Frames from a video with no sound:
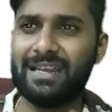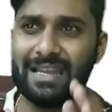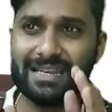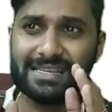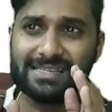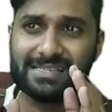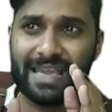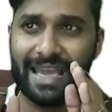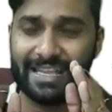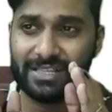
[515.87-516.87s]
Let us
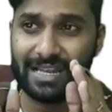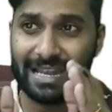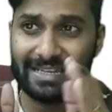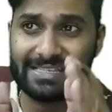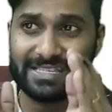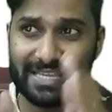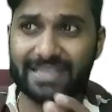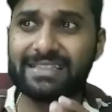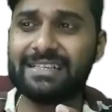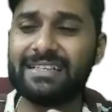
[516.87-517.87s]
check
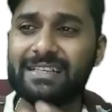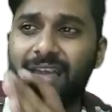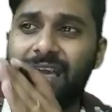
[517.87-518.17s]
that